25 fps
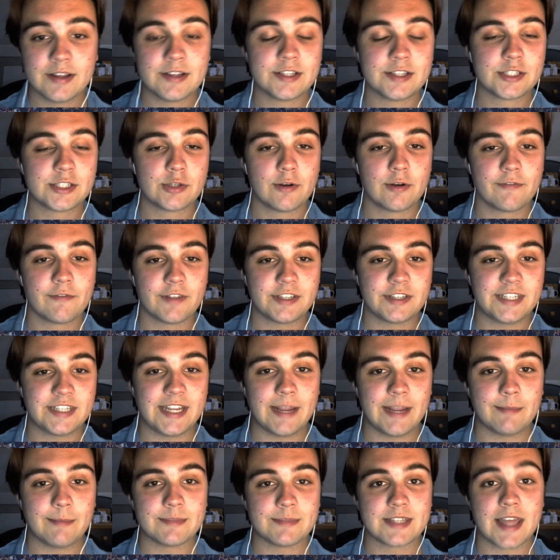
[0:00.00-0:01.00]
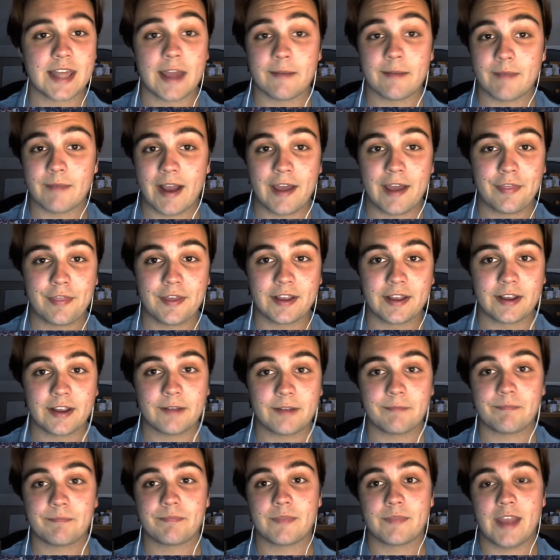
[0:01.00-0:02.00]
Two of the teams that I think
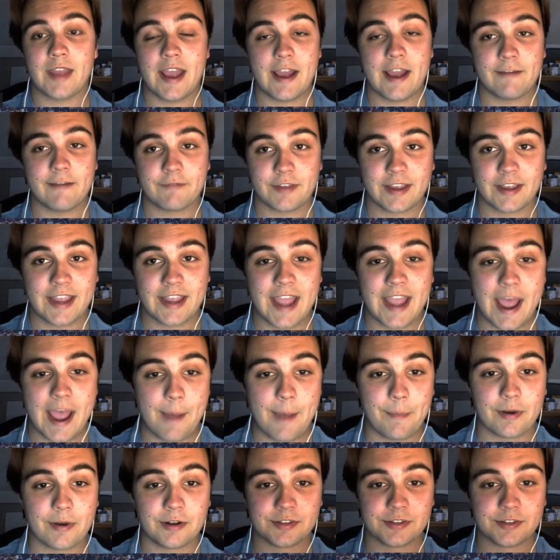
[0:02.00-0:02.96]
have the capital